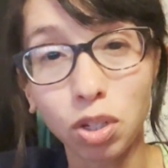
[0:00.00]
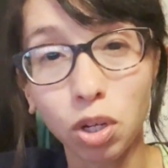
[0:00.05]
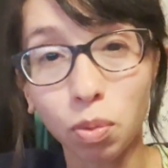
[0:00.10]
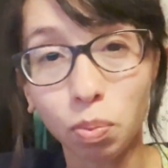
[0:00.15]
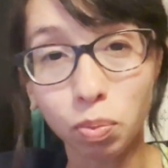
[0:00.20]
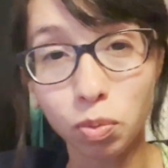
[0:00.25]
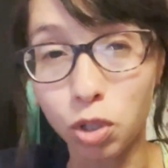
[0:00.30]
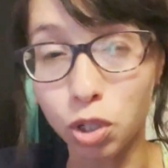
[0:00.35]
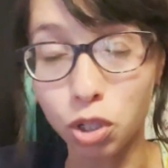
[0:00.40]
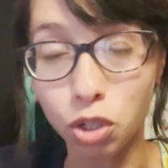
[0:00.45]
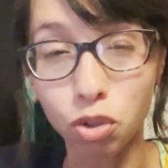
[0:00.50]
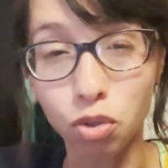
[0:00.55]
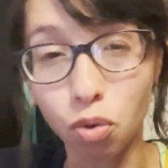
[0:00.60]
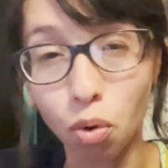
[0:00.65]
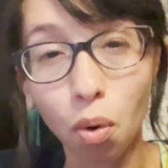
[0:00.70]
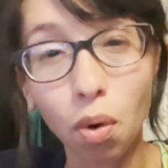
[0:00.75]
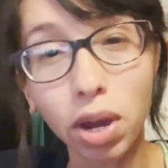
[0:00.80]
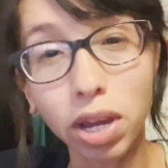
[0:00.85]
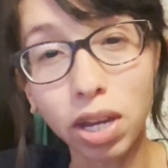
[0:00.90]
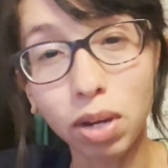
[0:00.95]
You're
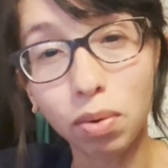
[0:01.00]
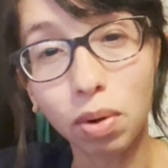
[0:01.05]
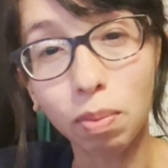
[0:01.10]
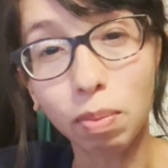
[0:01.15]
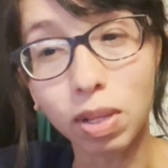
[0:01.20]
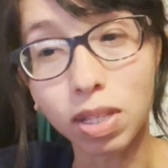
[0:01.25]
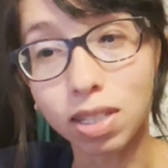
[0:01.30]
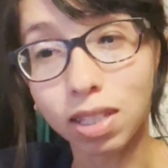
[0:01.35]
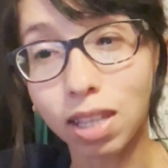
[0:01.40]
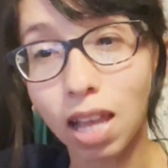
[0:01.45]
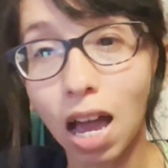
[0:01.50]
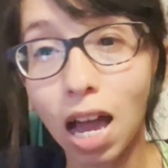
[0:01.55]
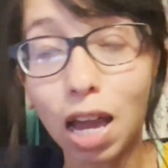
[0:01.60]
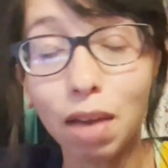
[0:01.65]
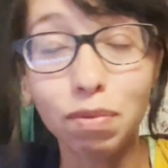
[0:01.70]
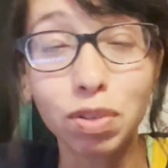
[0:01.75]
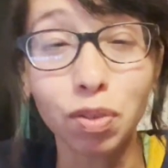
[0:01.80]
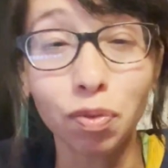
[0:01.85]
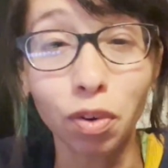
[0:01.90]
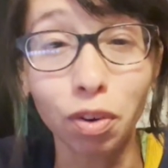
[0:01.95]
destroying women's
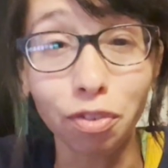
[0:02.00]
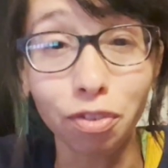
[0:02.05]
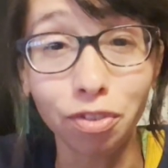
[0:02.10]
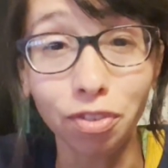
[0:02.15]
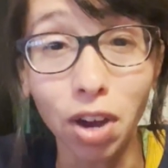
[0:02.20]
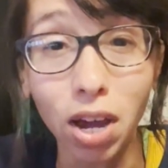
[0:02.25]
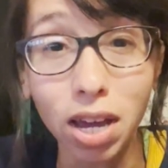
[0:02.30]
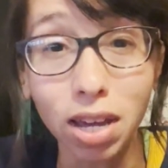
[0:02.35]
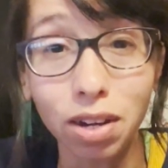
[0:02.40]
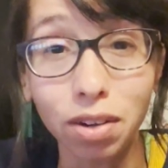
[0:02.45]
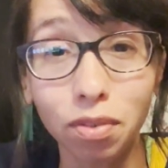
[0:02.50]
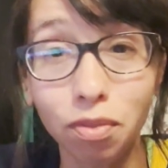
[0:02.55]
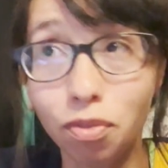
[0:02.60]
lives for fun,